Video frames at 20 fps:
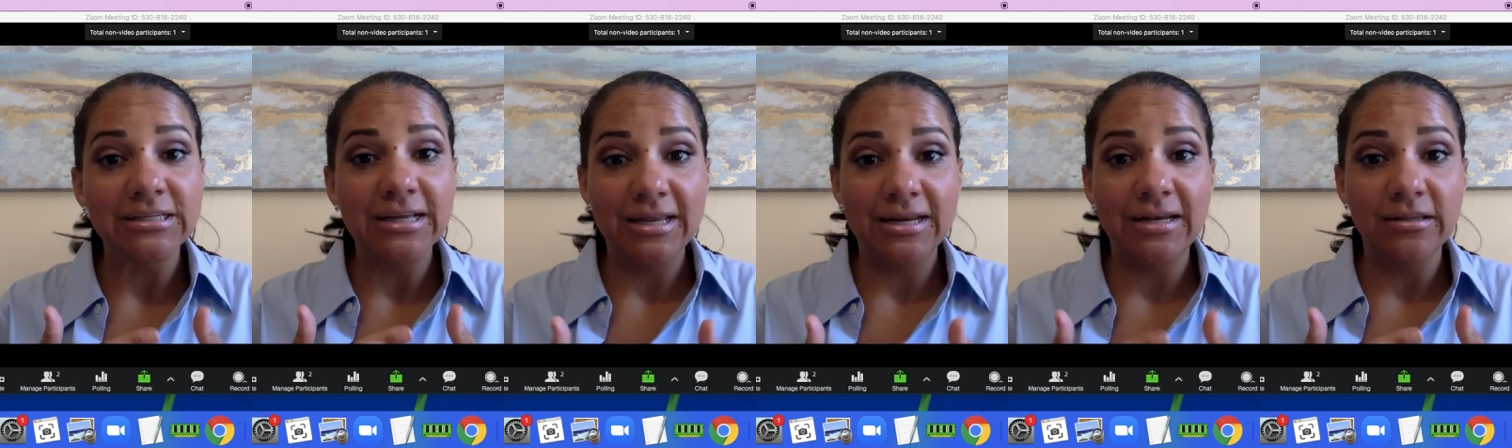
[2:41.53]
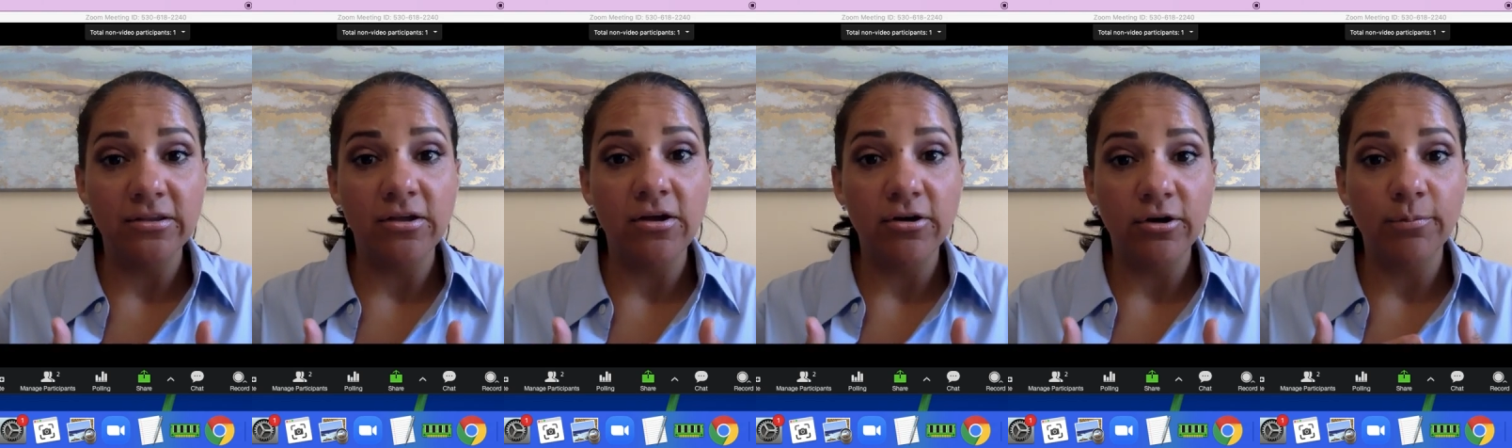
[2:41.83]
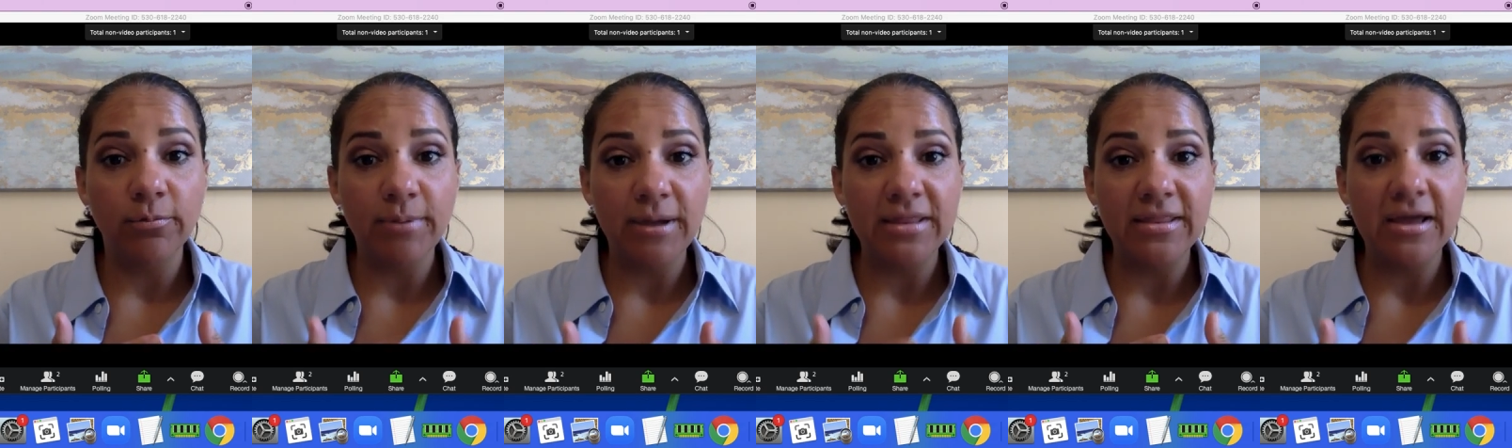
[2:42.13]
any longer
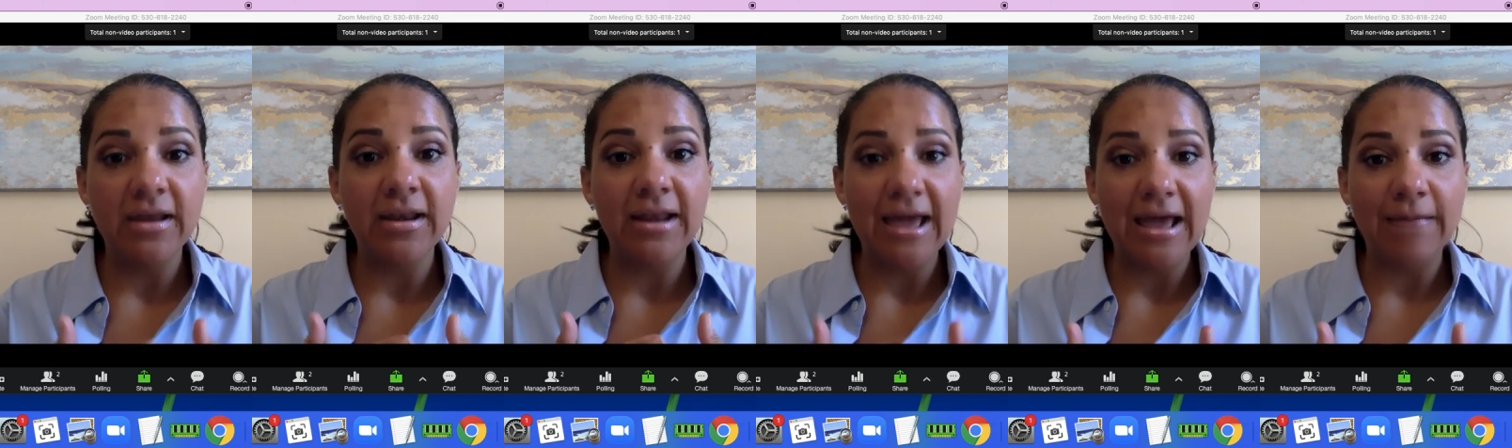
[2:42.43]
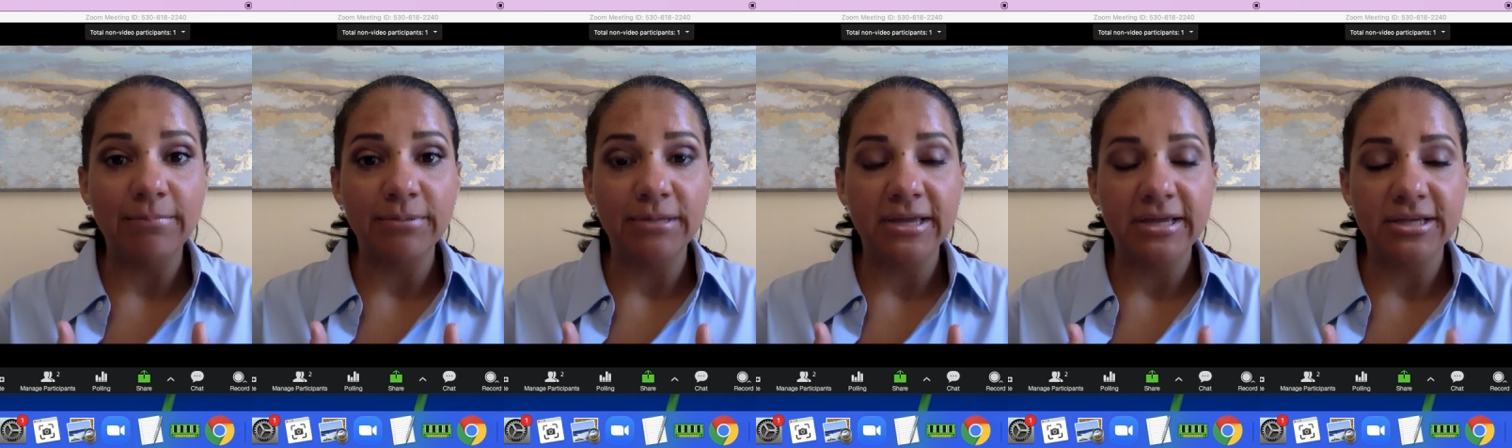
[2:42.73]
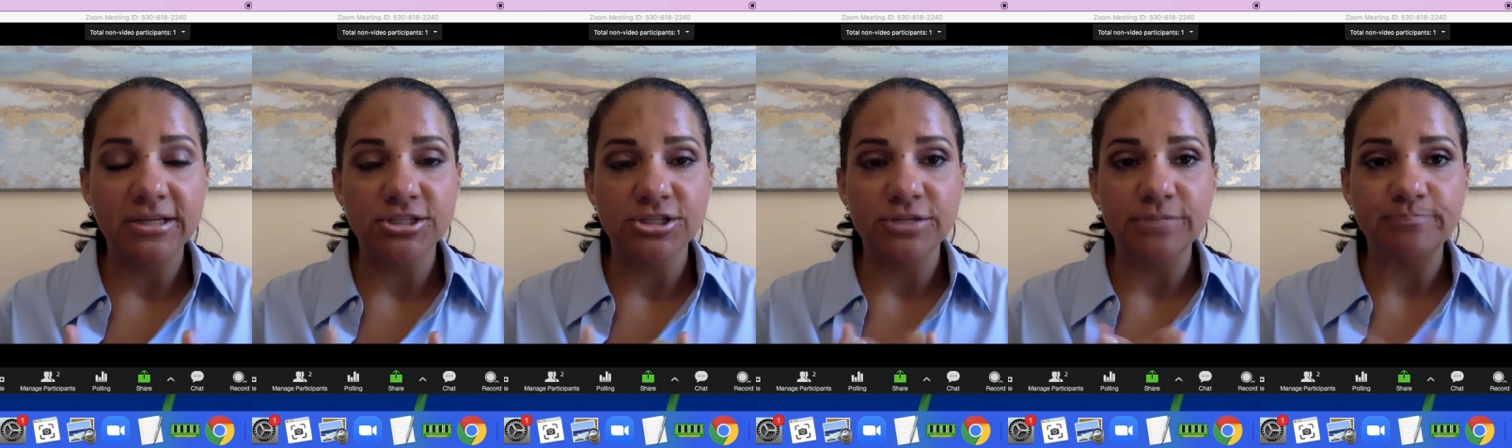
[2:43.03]
by that
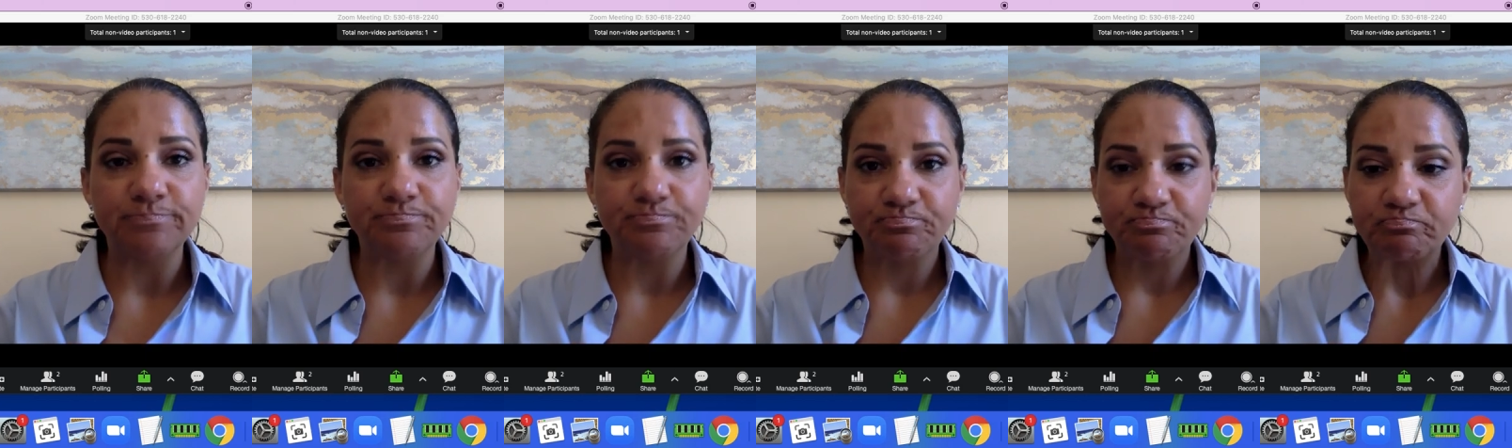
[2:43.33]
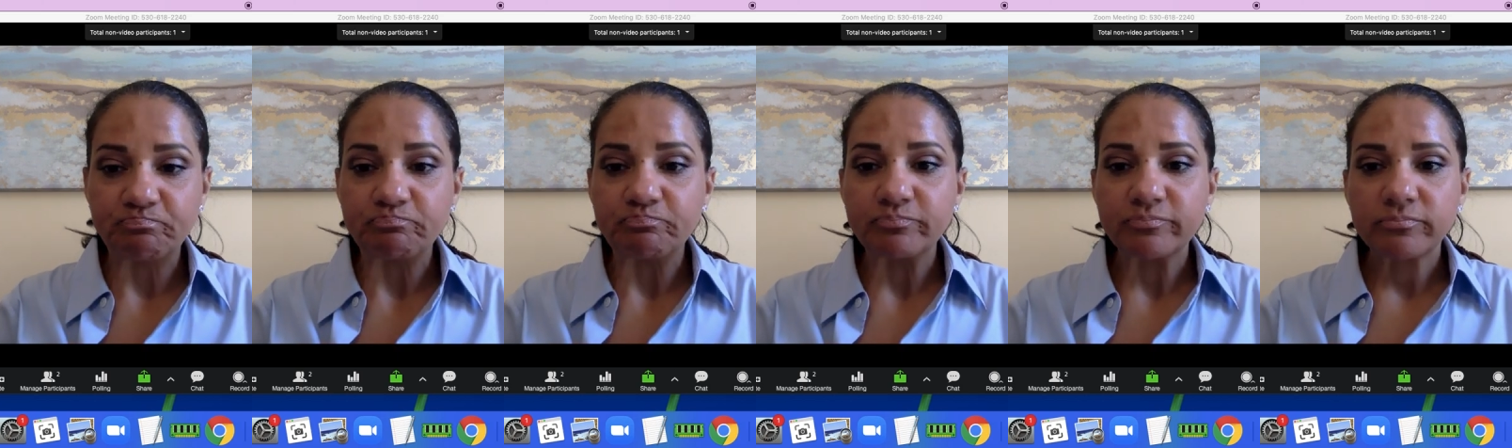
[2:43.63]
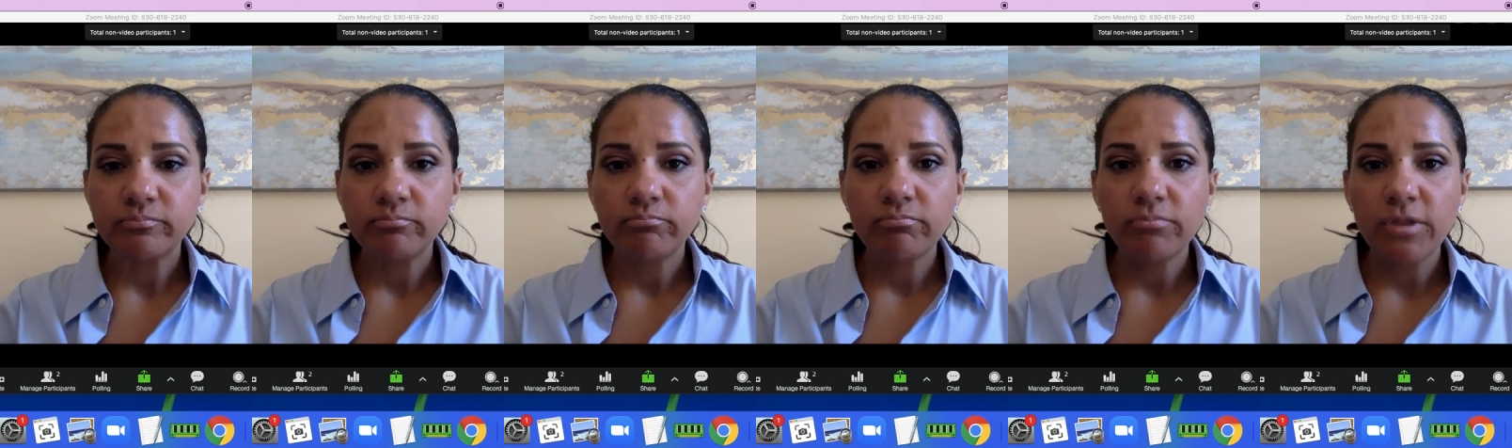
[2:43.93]
application.
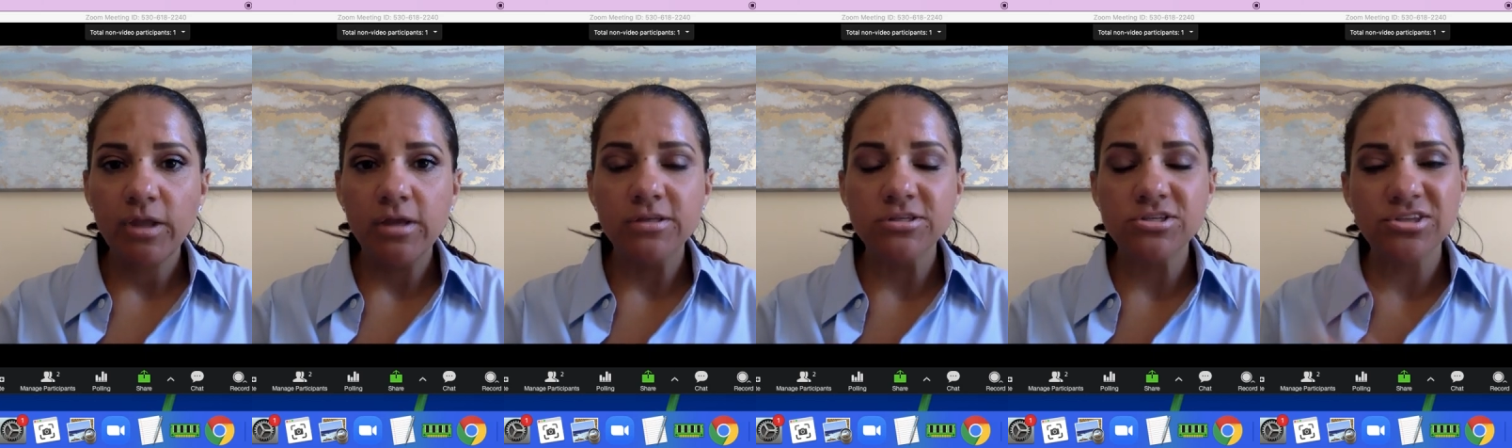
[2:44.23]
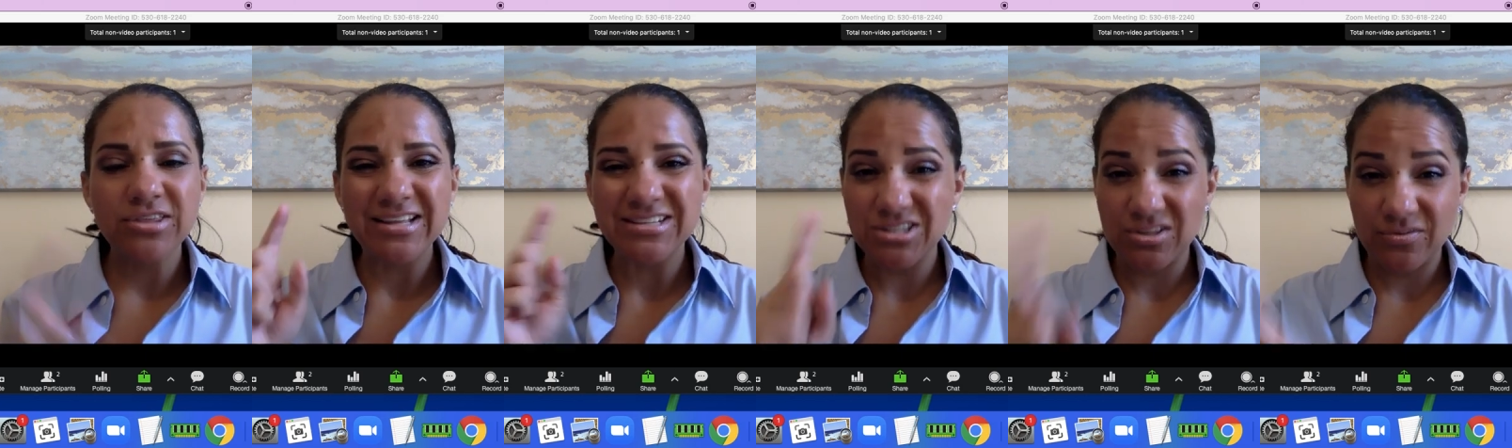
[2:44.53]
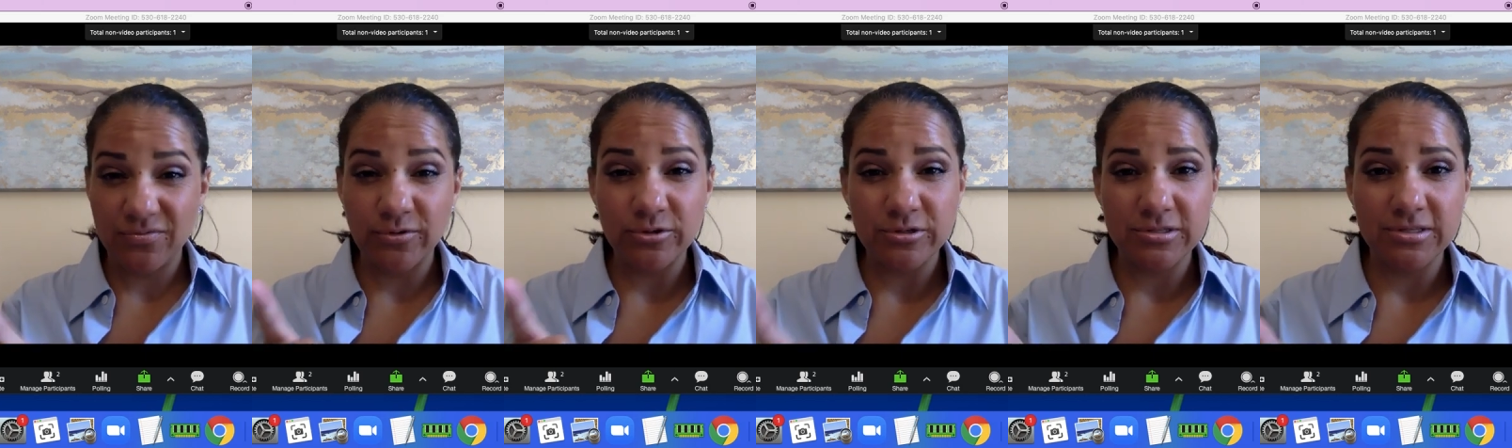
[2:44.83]
So that's the
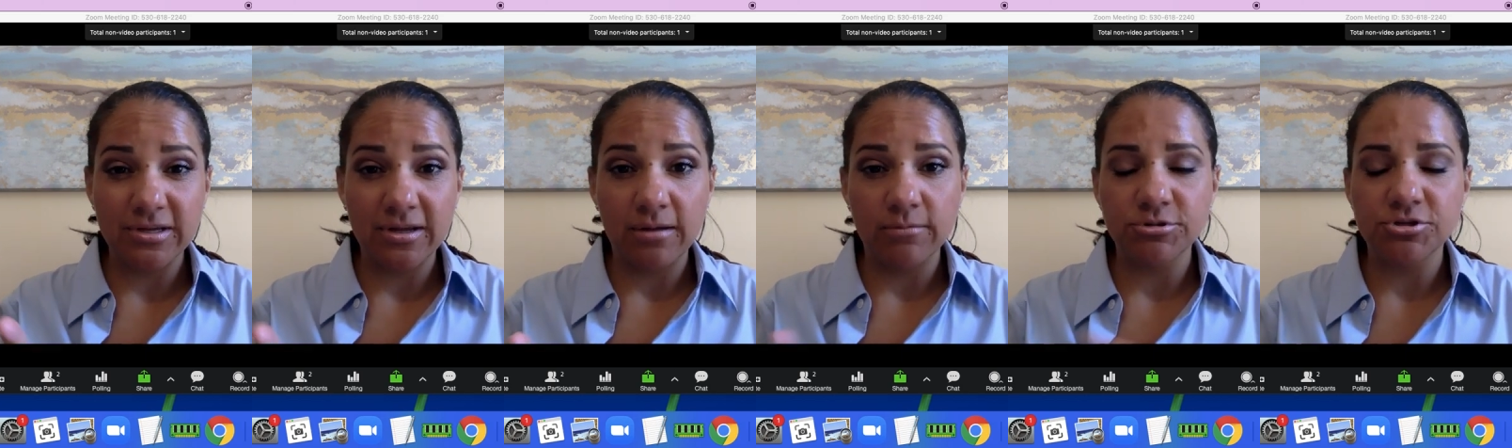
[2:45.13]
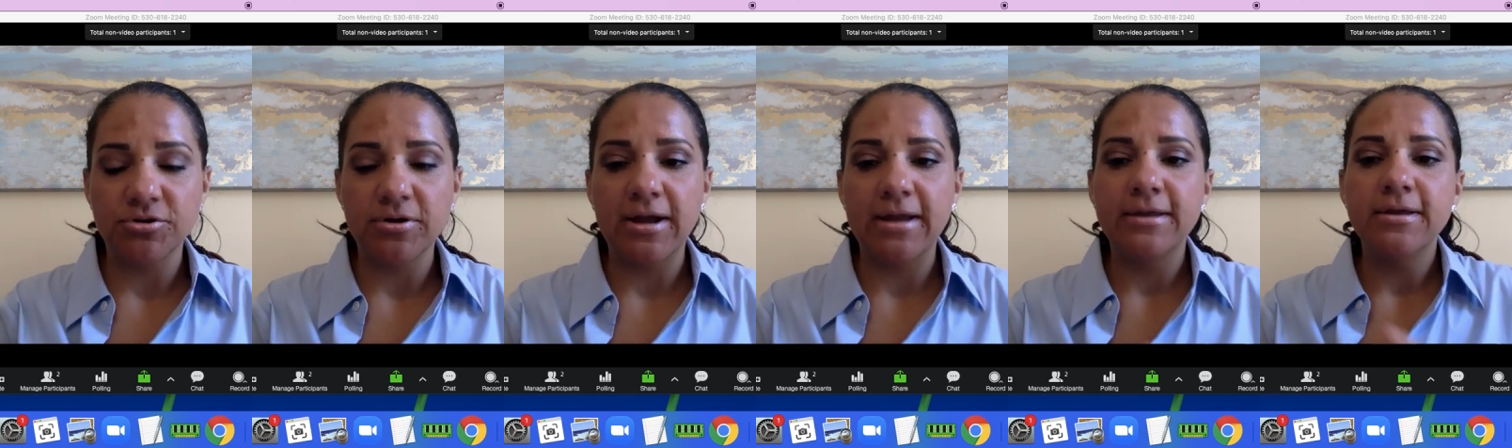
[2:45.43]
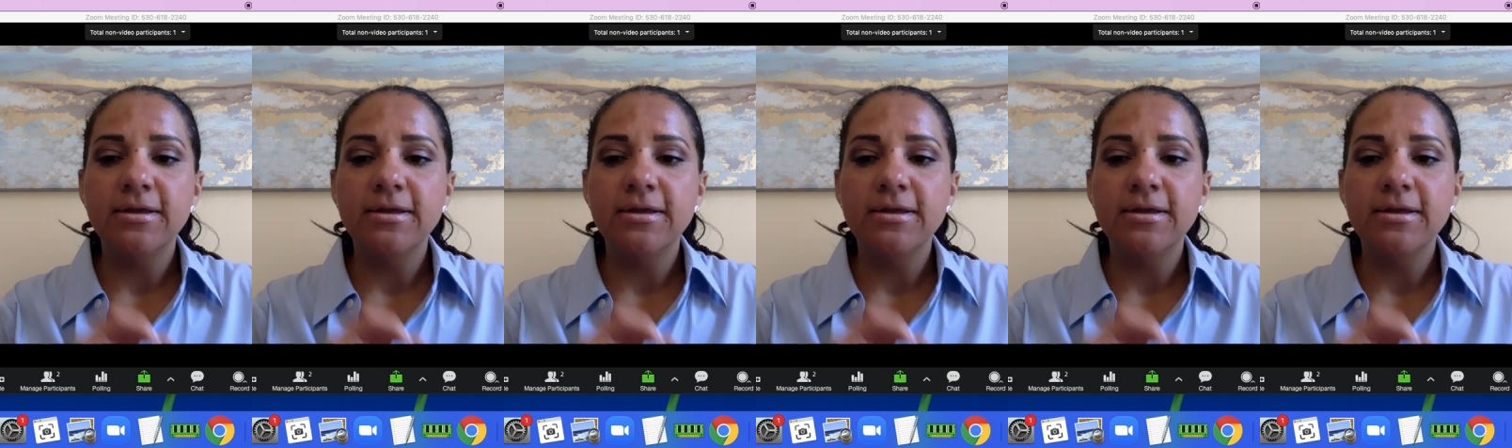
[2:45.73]
first thing I would try.